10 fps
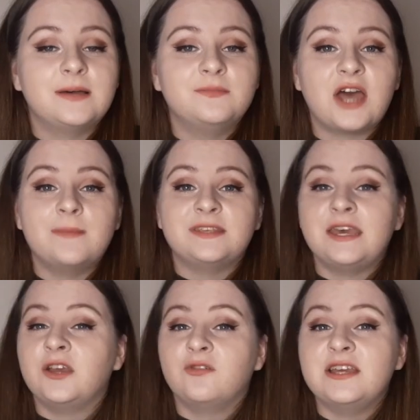Sometimes
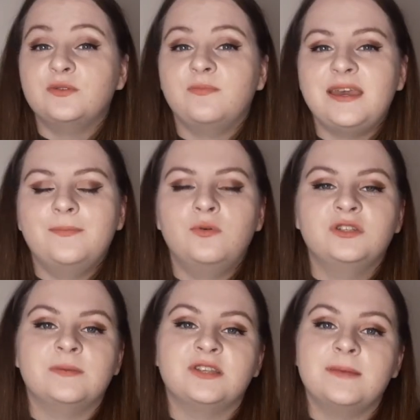it agrees with
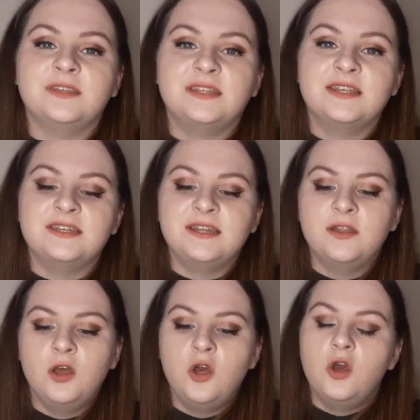people, sometimes it
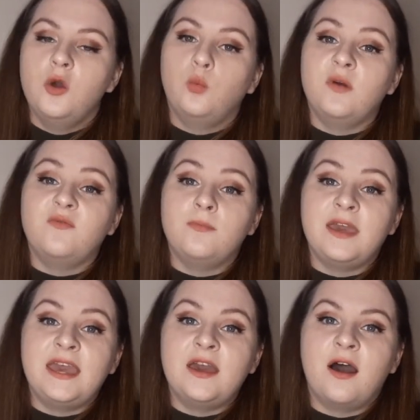doesn't. With
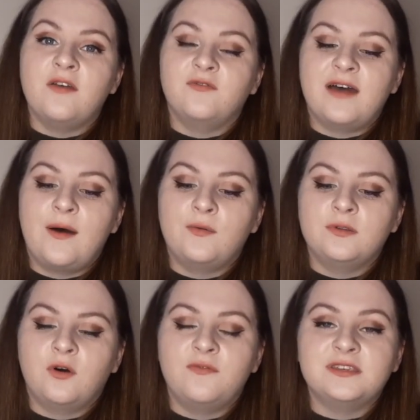me, I
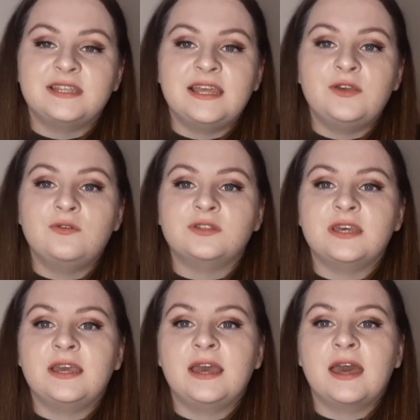found obviously
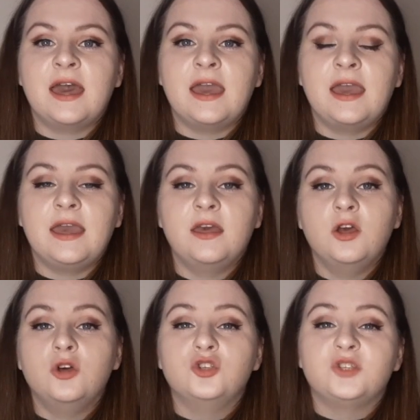using a
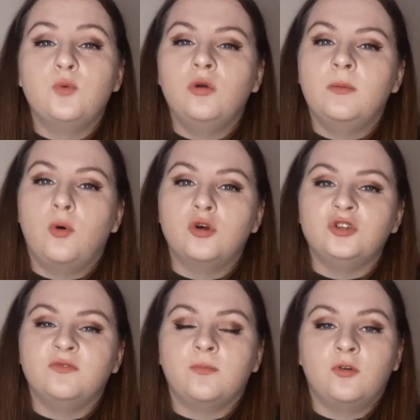smaller
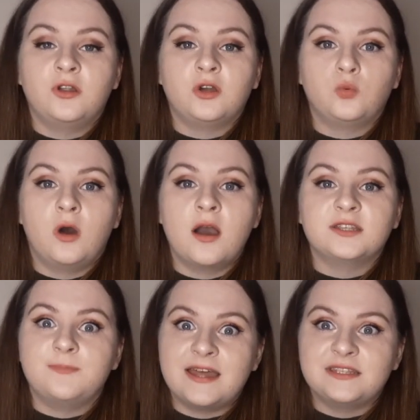portion of the product
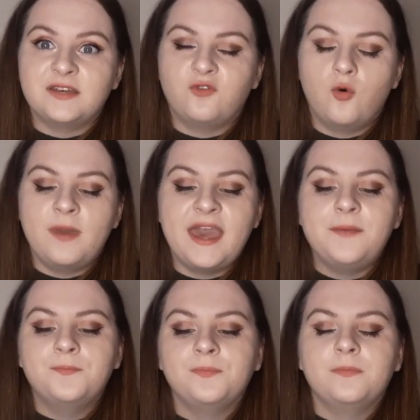works better for me.